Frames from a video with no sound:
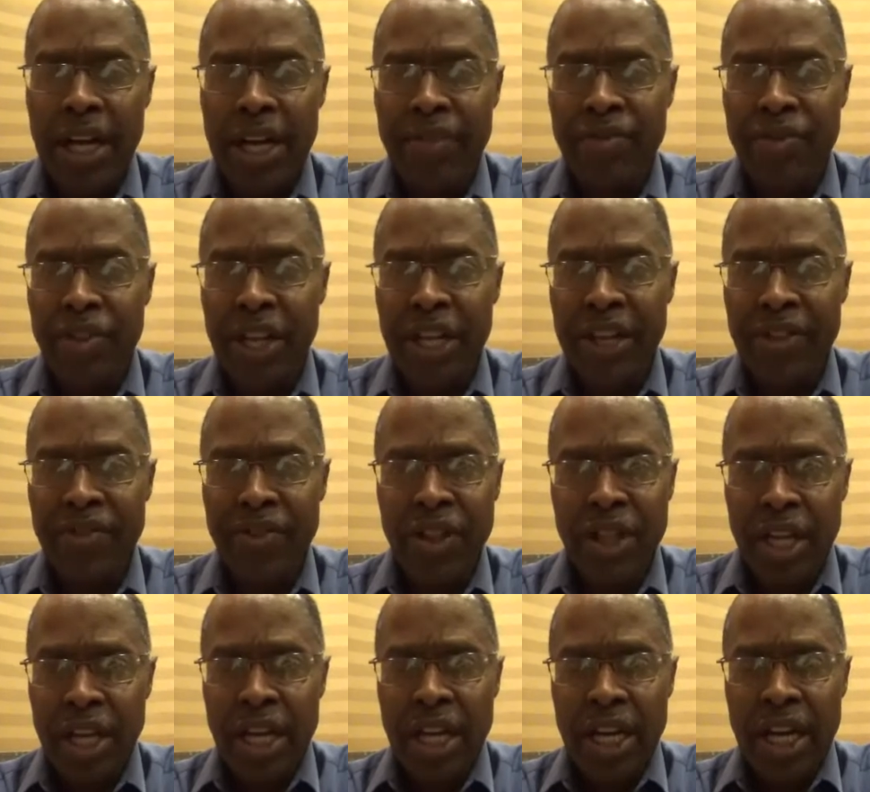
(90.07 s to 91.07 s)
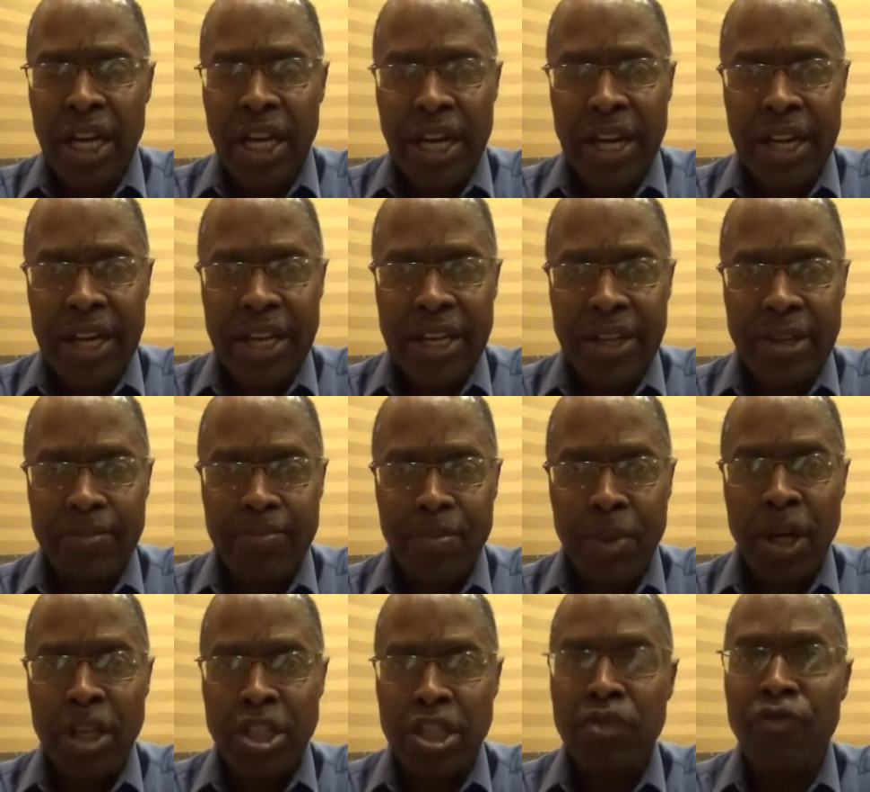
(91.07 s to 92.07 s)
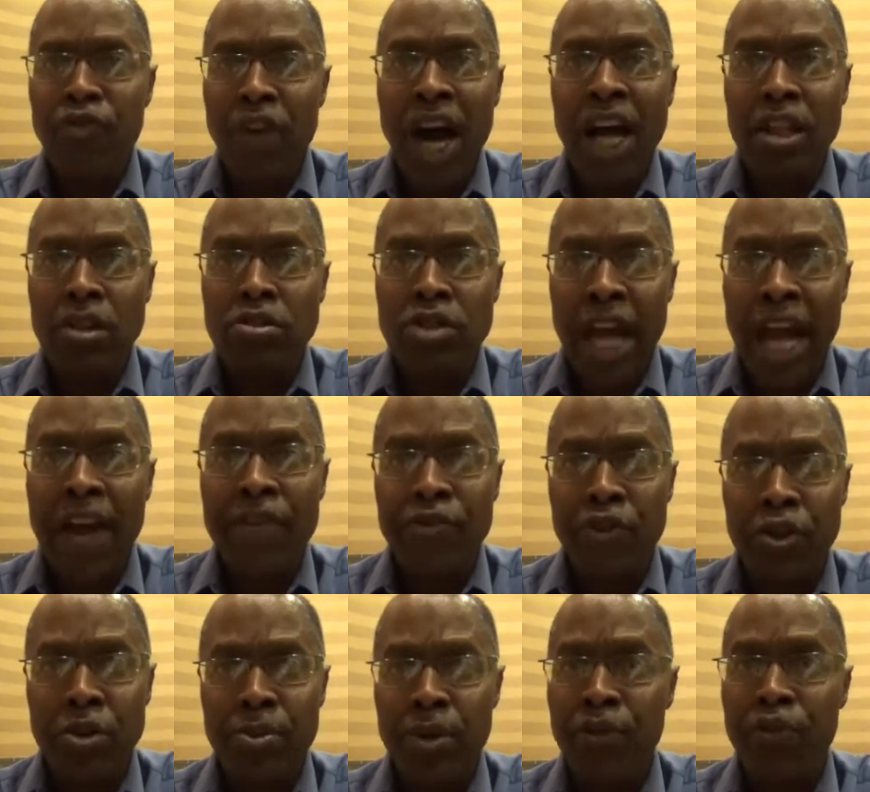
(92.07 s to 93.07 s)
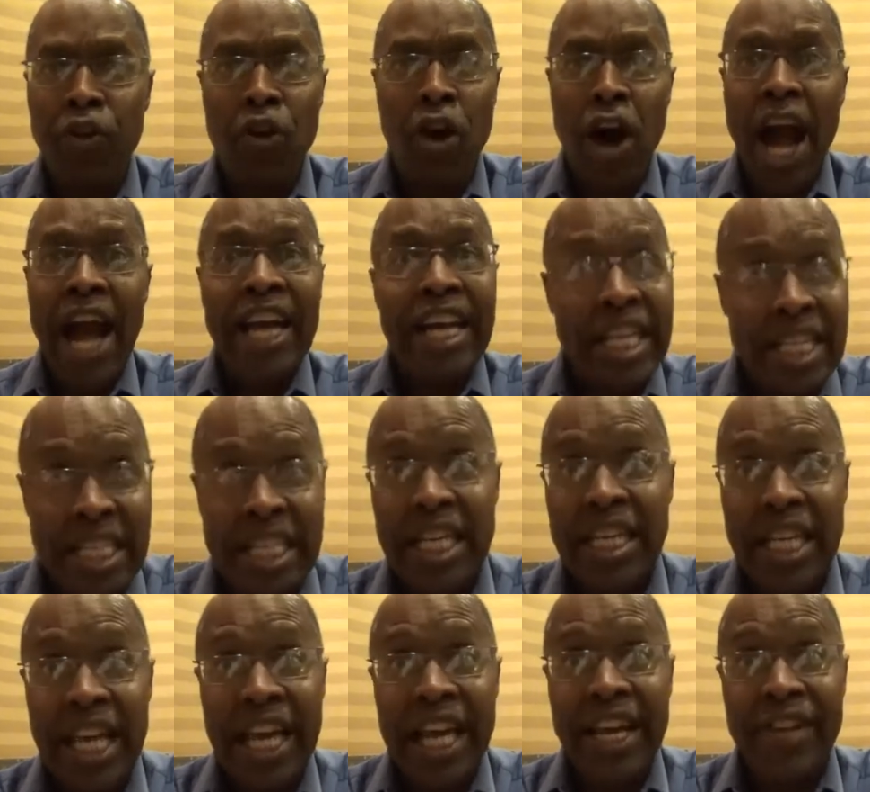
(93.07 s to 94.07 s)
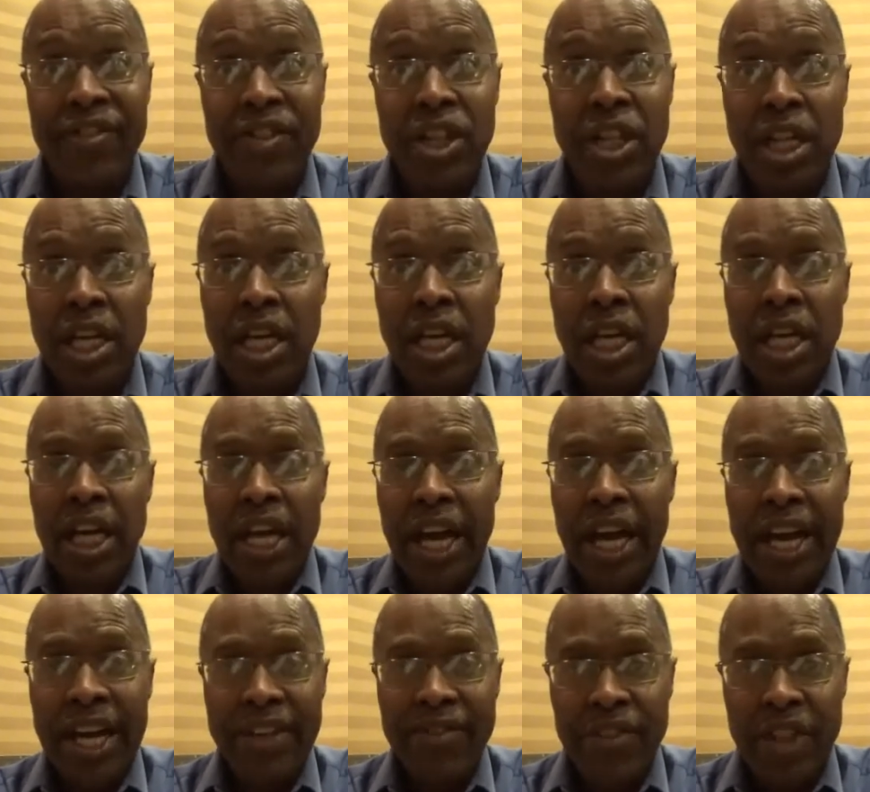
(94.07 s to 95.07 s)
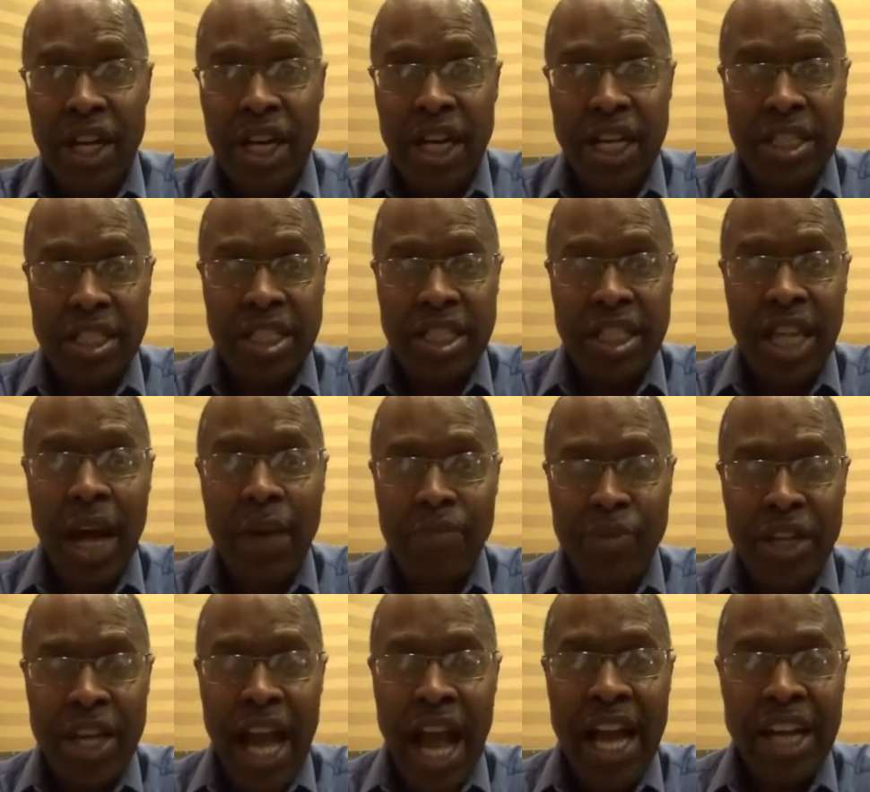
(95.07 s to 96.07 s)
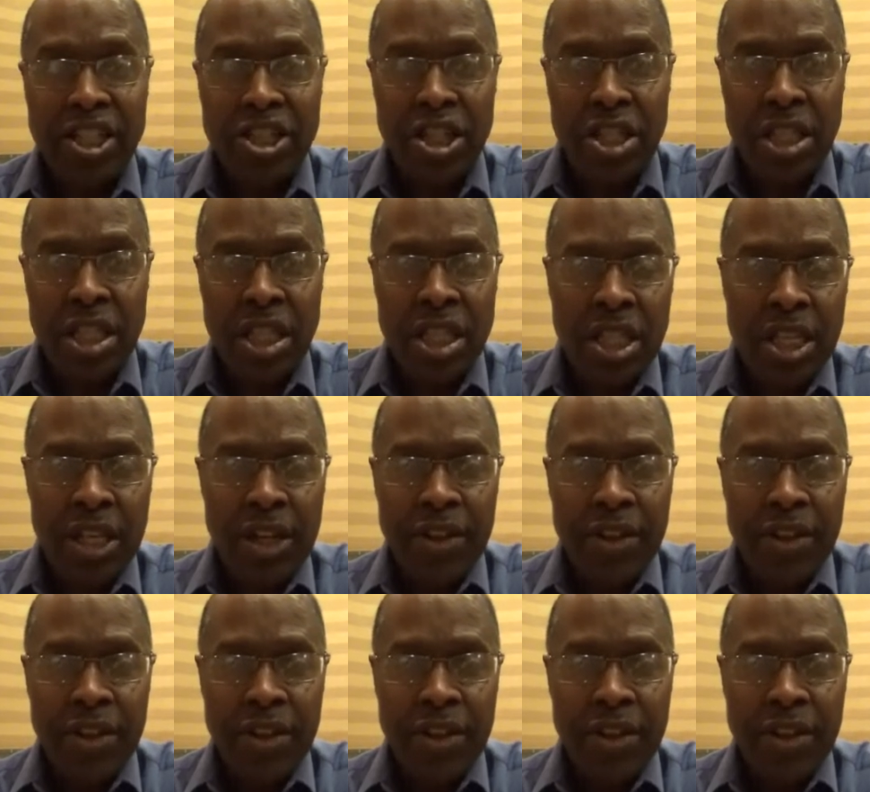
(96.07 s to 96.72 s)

and then a punch followed after before I could get in and stop the action.